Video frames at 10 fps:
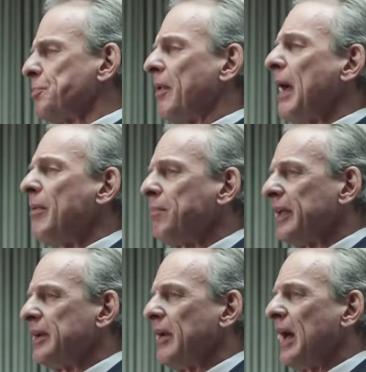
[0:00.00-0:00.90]
is
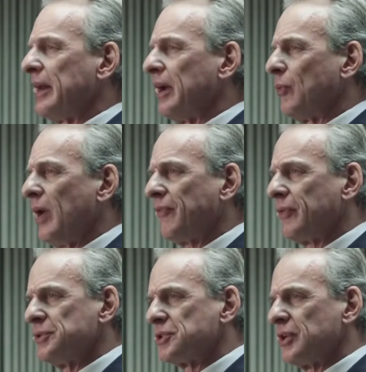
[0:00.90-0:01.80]
probably not a
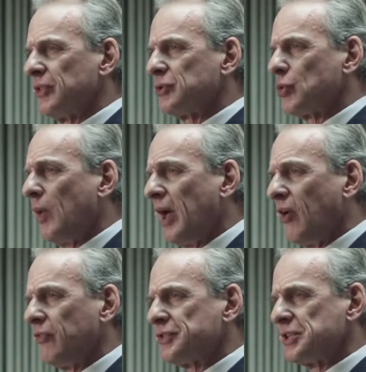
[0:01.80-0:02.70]
reference to the
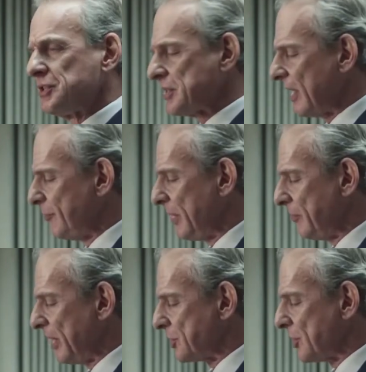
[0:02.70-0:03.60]
12, since they've
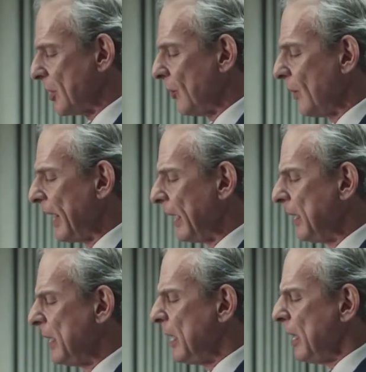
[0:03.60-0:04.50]
been mentioned
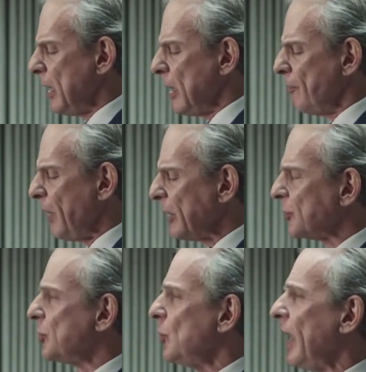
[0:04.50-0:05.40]
already,
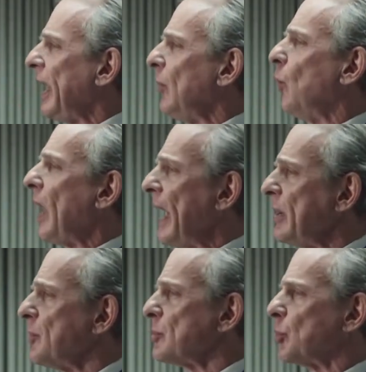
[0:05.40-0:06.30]
but to a
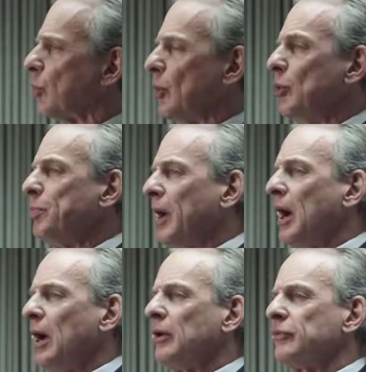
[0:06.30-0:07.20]
wider group
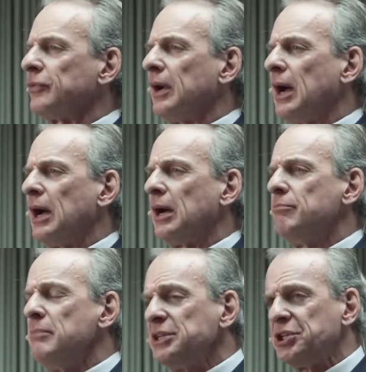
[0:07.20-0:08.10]
of uh,
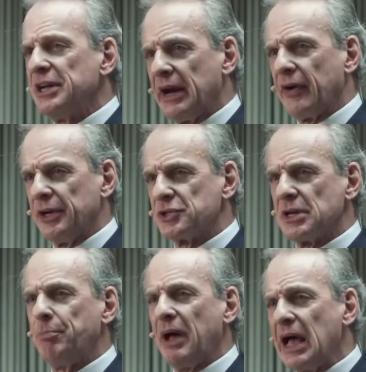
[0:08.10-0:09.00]
missionaries.
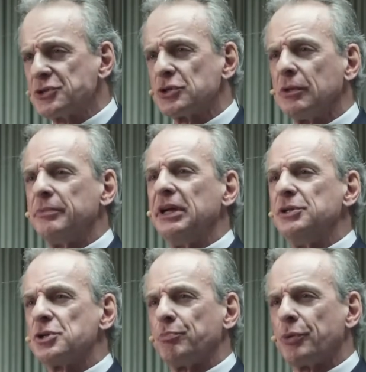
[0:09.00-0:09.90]
Apostle
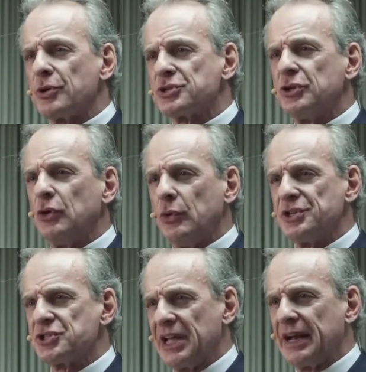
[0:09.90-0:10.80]
means a person who
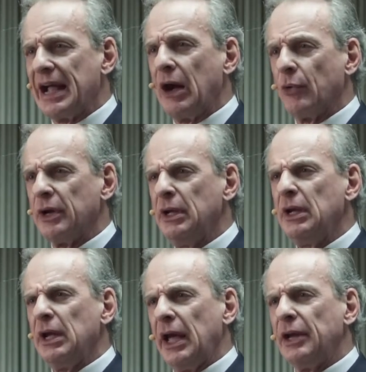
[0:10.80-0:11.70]
is sent out
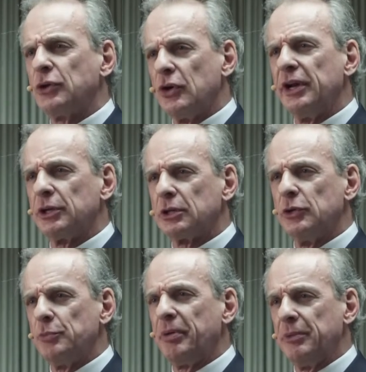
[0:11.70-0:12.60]
and could
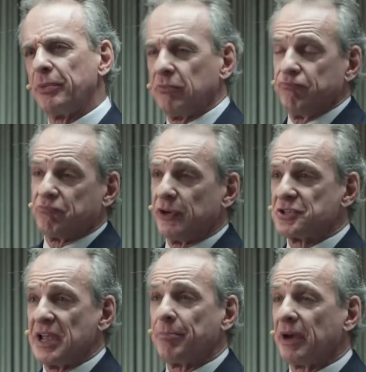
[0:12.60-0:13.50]
include people, for
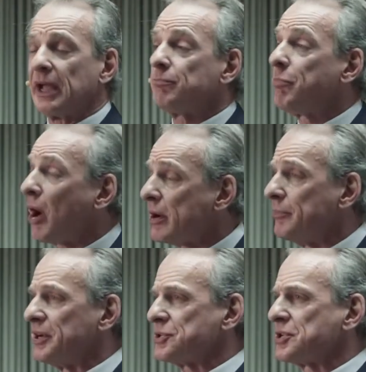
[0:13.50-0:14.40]
example, like
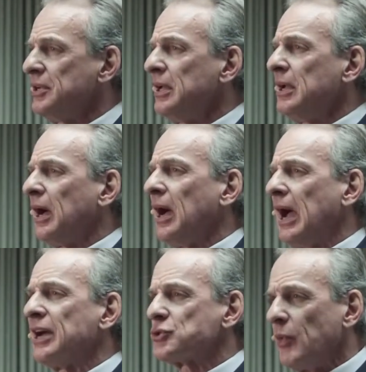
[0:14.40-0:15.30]
Barnabas, uh,
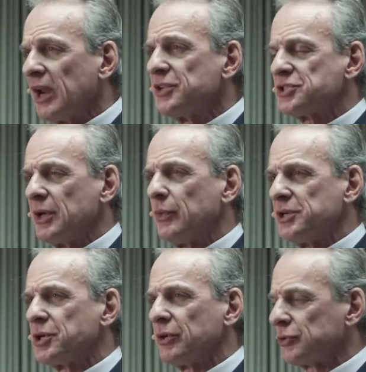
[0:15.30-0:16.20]
as well as the
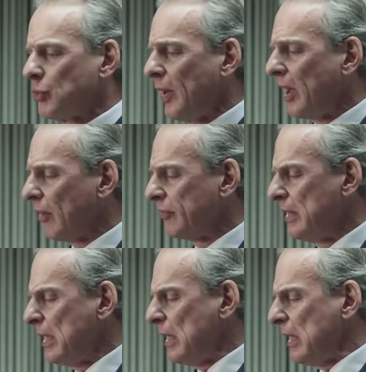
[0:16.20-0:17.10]
original 12.
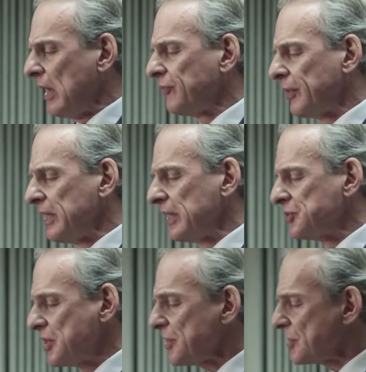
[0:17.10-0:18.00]
And for the
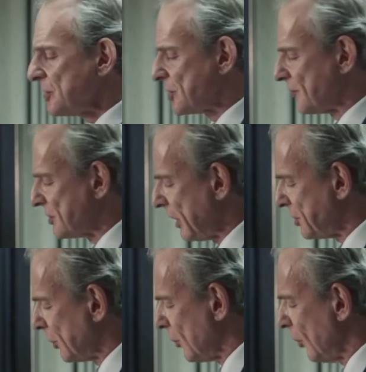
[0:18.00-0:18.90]
existence of
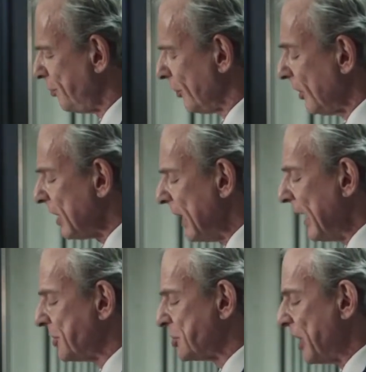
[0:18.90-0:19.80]
such a group, look at
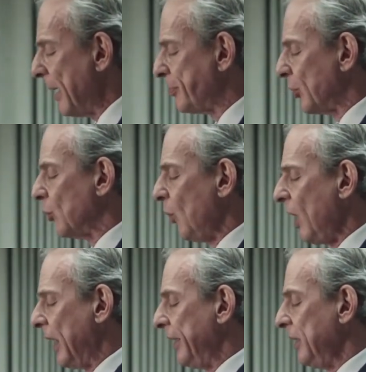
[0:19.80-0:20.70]
Acts chapter
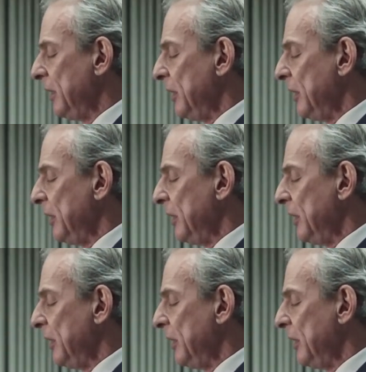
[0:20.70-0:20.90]
1,